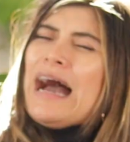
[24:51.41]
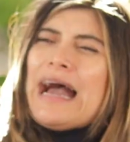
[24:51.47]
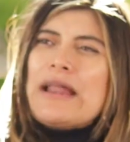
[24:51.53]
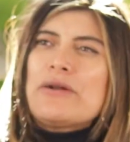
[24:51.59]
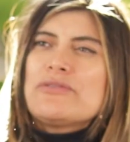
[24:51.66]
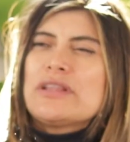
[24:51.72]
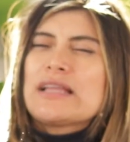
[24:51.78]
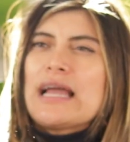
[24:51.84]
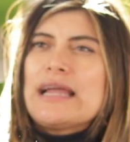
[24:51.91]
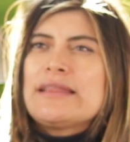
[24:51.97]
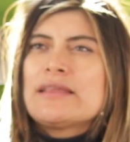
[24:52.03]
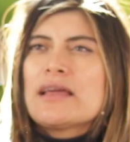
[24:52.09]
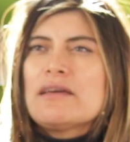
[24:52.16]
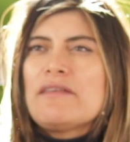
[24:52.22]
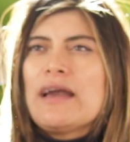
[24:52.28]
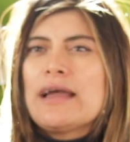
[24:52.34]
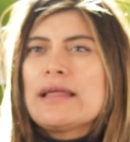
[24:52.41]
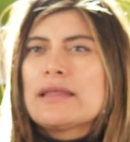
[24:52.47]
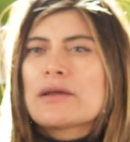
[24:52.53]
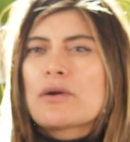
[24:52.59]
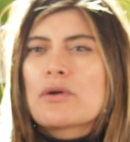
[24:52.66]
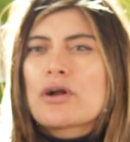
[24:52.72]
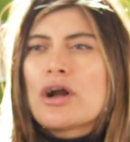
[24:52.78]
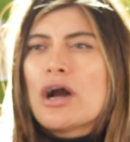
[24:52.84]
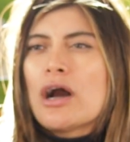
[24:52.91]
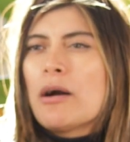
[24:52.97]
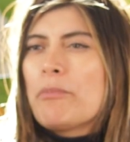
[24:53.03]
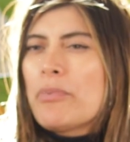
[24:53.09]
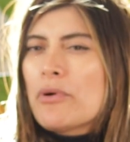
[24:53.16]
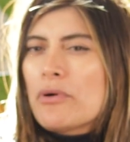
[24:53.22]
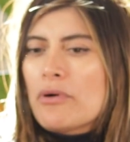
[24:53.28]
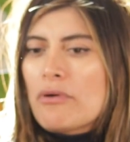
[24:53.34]
I think I've had a
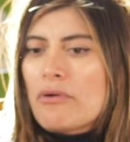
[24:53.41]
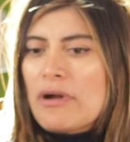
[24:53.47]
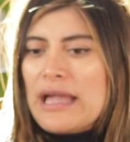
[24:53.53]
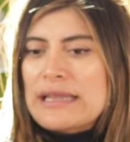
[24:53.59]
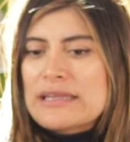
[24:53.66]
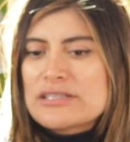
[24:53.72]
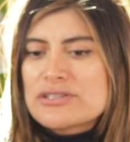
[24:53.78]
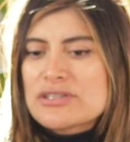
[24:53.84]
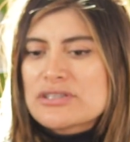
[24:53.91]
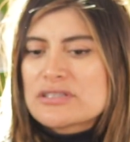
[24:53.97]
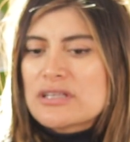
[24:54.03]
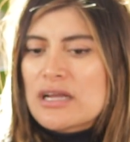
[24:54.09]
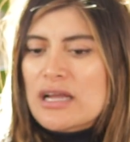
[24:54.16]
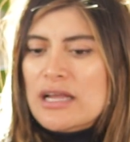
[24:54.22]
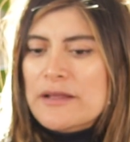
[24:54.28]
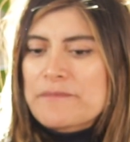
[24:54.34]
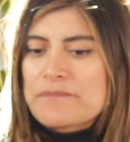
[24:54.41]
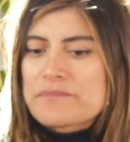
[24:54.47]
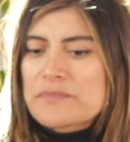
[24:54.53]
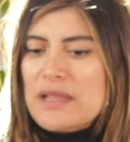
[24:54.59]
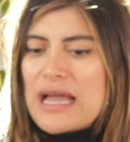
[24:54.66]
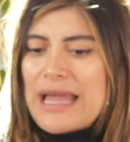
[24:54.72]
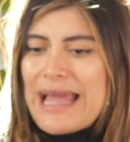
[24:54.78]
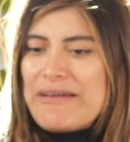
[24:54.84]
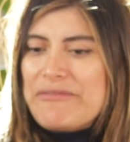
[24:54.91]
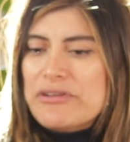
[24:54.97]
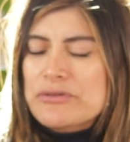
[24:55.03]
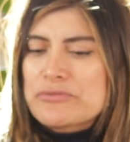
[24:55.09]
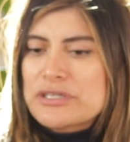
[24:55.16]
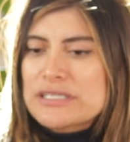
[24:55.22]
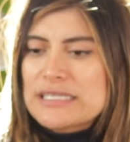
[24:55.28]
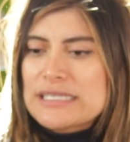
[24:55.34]
couple, and it's just not. I
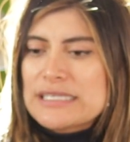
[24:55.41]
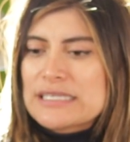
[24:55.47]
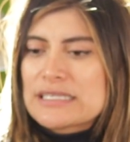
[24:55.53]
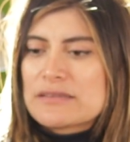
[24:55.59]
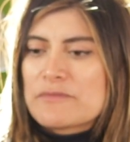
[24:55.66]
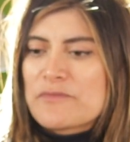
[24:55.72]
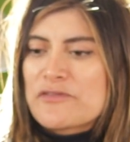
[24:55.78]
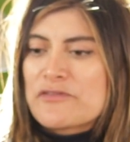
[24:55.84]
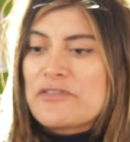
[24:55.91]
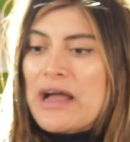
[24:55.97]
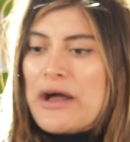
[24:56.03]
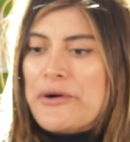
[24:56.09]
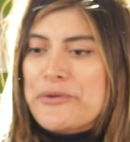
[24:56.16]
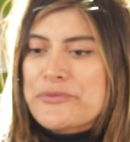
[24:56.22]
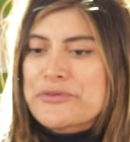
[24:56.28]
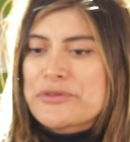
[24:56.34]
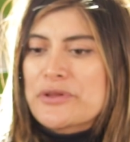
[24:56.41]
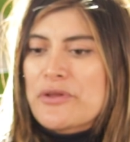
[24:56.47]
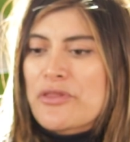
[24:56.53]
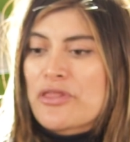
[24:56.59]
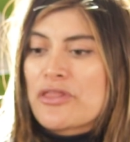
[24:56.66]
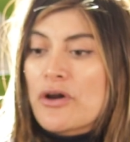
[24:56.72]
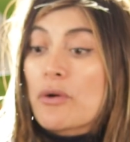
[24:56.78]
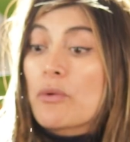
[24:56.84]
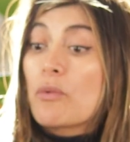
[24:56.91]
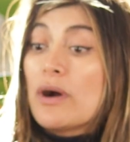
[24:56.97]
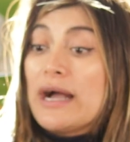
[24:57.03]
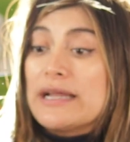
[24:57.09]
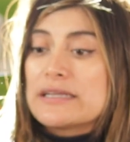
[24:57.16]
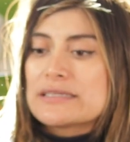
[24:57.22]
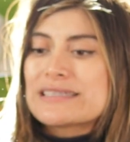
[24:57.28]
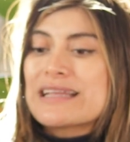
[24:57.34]
haven't really found the
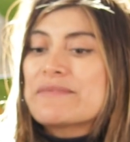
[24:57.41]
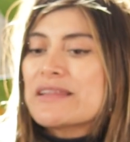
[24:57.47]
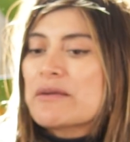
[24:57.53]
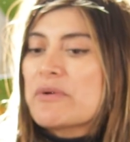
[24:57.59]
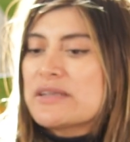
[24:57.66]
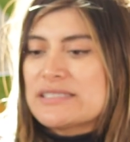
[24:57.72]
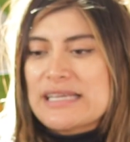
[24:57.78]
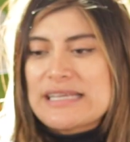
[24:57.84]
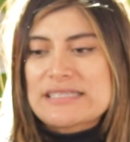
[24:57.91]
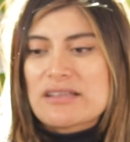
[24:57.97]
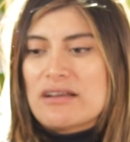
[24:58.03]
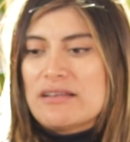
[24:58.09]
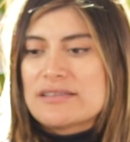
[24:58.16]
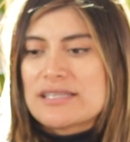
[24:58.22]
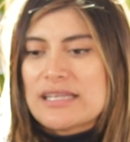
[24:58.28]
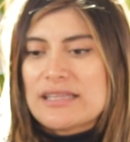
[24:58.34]
one. Same thing with saisons.